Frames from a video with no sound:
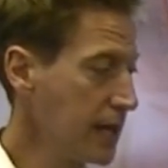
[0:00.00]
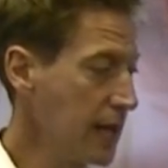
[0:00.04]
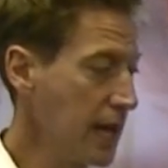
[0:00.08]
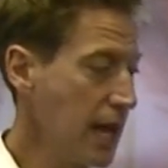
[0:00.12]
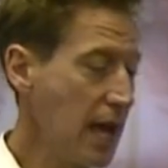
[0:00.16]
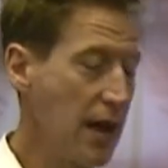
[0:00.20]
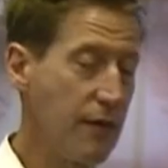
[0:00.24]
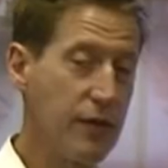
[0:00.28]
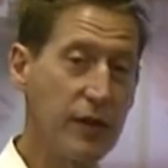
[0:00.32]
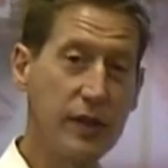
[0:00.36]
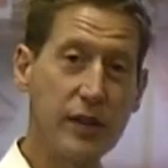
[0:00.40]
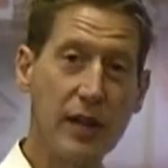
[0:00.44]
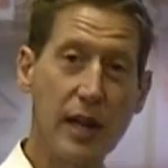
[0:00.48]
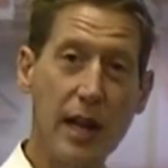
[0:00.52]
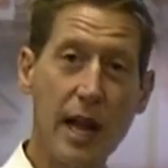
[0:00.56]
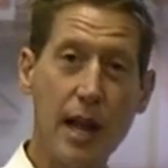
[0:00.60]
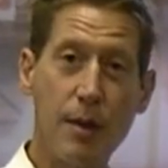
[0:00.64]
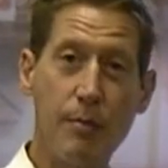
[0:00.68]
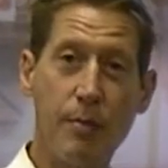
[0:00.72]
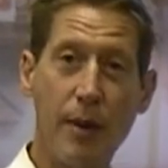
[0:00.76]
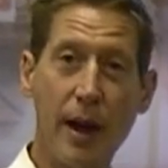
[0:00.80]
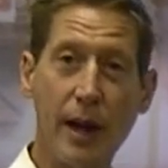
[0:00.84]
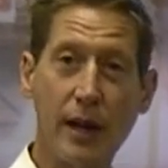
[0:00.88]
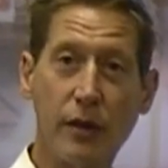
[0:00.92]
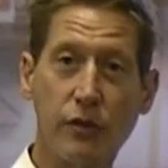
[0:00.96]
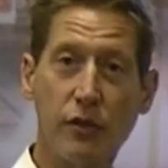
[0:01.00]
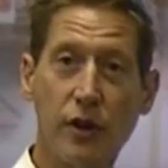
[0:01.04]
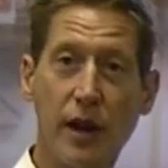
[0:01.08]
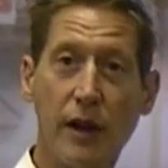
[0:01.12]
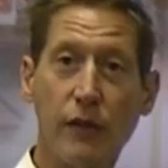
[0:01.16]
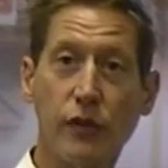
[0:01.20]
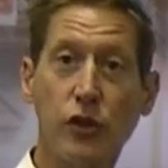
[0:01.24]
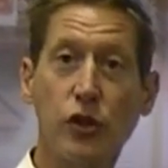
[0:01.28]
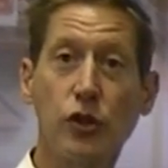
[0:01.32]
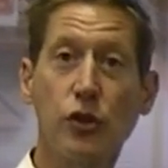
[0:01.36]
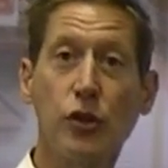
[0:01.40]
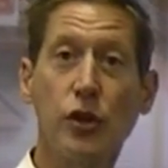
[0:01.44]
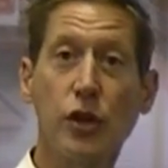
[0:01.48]
If a delayed backdraft
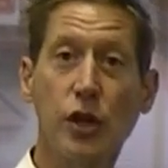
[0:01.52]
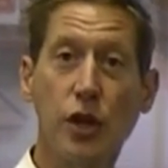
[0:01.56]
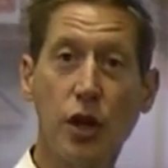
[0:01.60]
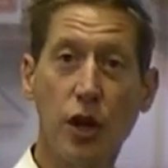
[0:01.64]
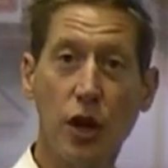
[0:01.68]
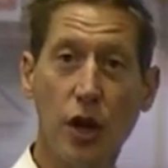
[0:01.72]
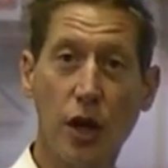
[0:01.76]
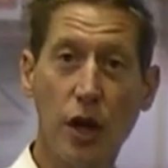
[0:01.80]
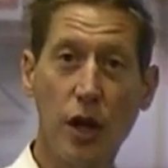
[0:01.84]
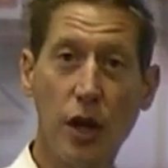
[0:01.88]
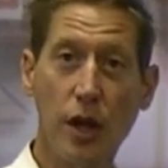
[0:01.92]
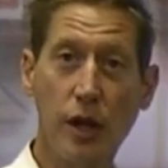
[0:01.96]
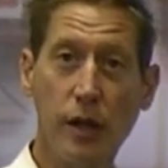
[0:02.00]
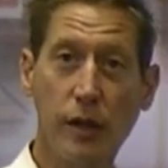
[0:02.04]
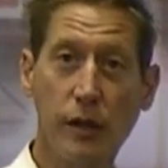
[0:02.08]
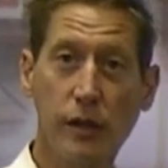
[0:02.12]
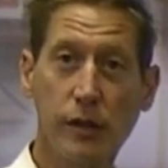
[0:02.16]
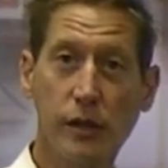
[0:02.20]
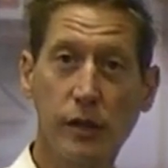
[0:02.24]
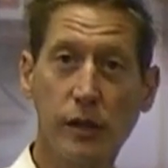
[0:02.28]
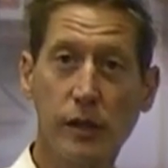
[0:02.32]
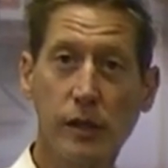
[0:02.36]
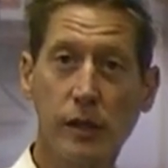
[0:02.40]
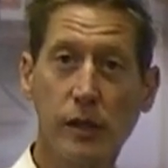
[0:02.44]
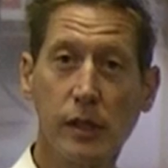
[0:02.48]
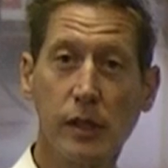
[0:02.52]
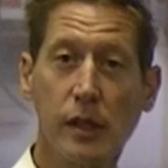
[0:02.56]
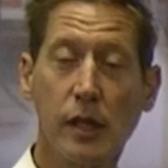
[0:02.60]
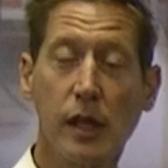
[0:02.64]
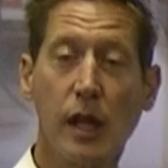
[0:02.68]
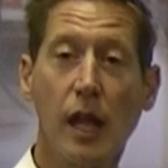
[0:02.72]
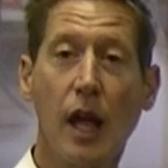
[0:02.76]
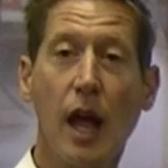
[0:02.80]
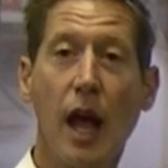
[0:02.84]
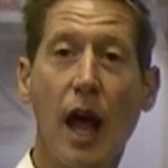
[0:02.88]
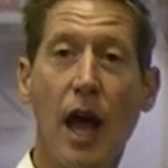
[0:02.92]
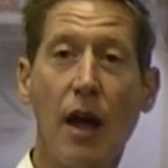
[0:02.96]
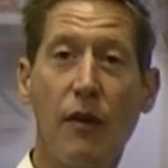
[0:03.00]
should occur
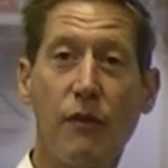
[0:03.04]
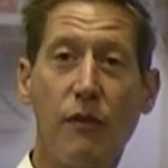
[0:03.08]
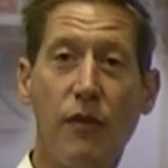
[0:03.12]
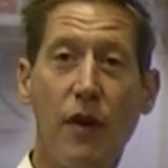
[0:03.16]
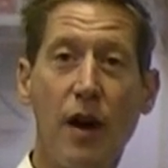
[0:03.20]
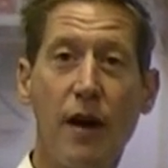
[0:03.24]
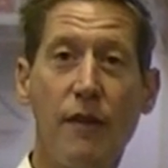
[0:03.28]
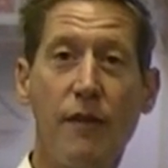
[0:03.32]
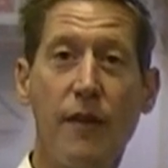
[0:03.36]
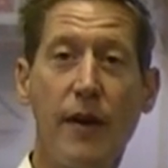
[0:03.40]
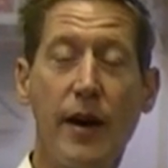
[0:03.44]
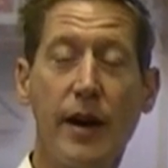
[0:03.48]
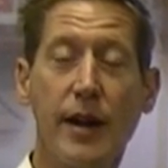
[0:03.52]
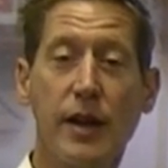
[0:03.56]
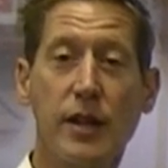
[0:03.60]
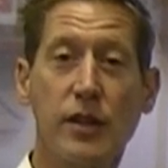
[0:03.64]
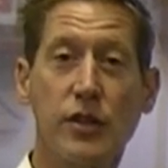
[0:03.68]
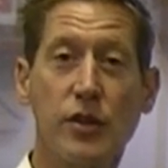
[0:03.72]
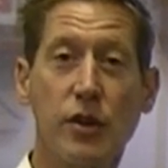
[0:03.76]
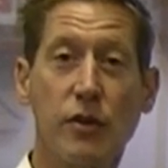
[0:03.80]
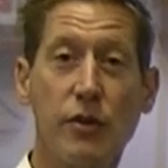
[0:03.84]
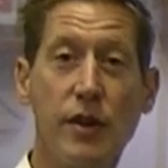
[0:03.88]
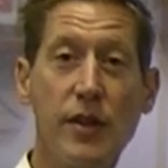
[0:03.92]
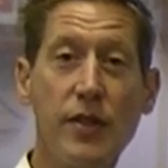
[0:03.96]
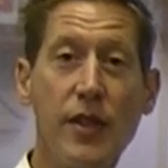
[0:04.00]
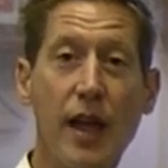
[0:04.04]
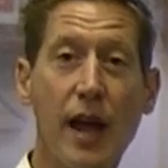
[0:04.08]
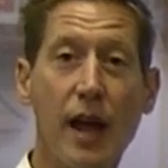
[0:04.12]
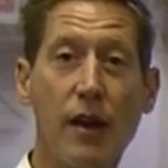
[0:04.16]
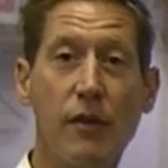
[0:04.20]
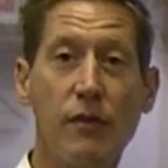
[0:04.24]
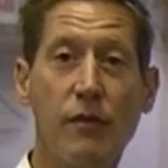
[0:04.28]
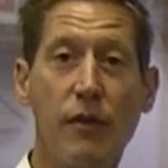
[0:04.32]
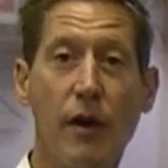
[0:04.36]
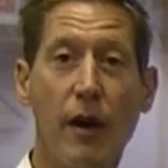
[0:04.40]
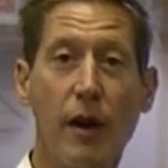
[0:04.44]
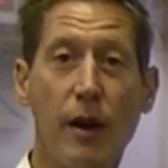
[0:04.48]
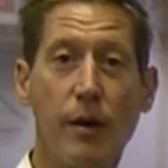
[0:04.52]
and firefighters are in that
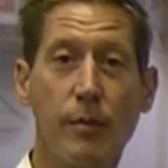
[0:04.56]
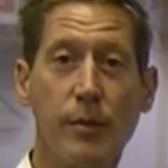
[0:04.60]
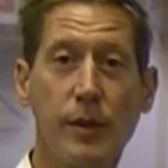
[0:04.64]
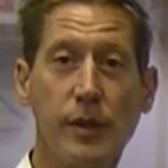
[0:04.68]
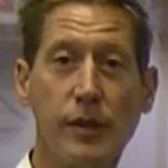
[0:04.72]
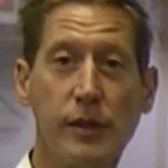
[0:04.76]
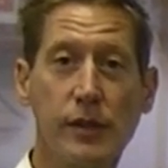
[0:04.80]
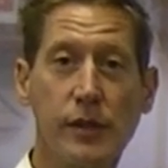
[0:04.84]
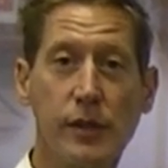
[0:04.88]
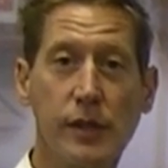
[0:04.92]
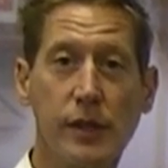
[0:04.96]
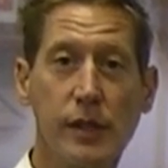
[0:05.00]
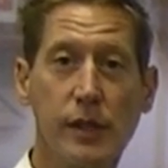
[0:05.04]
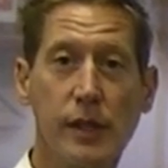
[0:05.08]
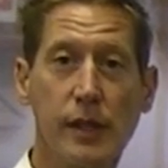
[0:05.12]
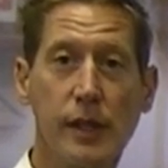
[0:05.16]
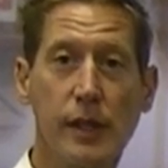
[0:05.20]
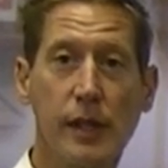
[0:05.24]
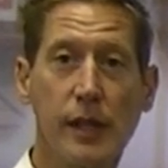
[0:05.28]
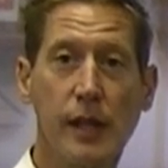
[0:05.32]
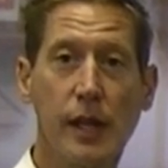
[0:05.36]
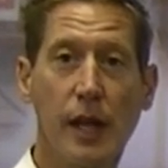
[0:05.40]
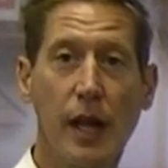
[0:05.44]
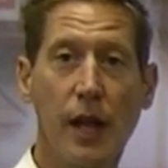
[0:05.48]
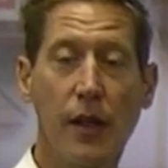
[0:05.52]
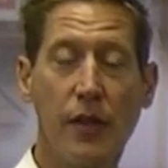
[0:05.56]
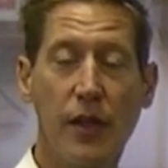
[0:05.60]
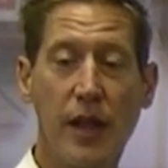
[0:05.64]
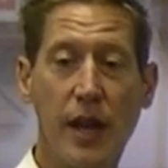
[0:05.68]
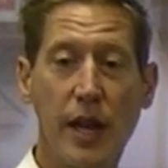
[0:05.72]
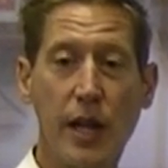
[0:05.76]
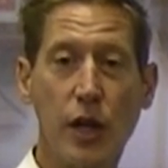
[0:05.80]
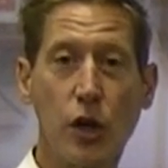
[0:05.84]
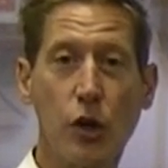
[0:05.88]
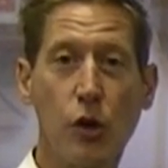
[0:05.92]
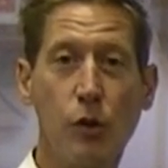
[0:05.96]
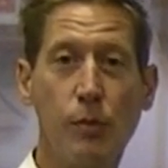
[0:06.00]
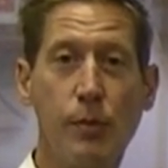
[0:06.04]
environment, then
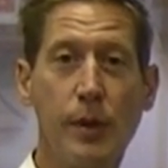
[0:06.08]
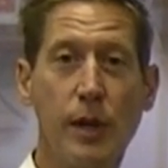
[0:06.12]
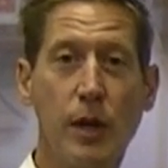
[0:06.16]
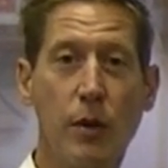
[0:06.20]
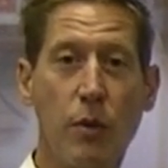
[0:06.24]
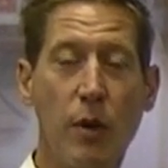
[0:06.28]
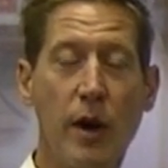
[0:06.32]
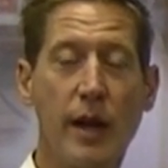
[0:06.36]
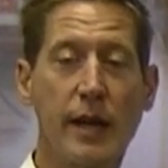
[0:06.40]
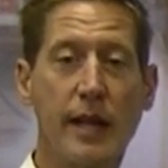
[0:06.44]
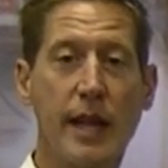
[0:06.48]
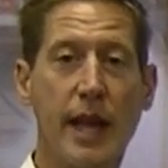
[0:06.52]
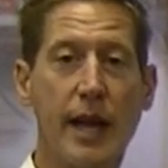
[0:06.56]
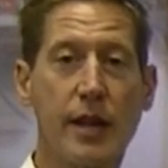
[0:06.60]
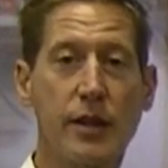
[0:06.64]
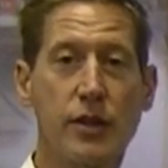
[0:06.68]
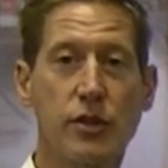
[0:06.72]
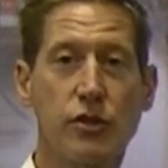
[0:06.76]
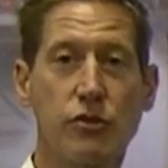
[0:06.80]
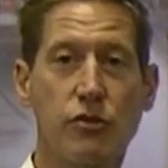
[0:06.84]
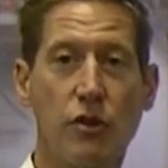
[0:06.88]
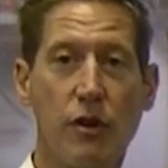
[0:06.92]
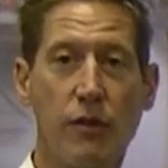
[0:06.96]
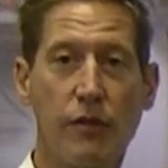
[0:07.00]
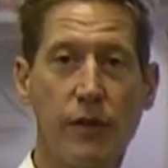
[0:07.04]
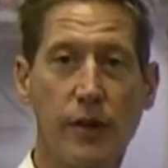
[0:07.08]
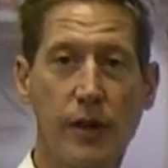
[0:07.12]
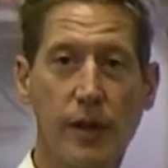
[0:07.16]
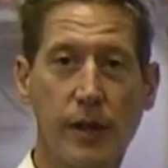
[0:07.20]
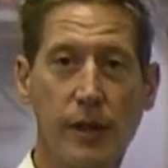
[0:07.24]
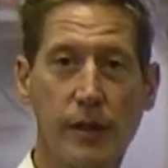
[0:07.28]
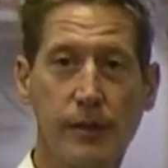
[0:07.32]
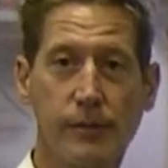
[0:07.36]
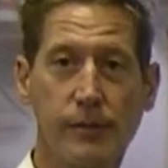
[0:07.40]
it could be quite catastrophic.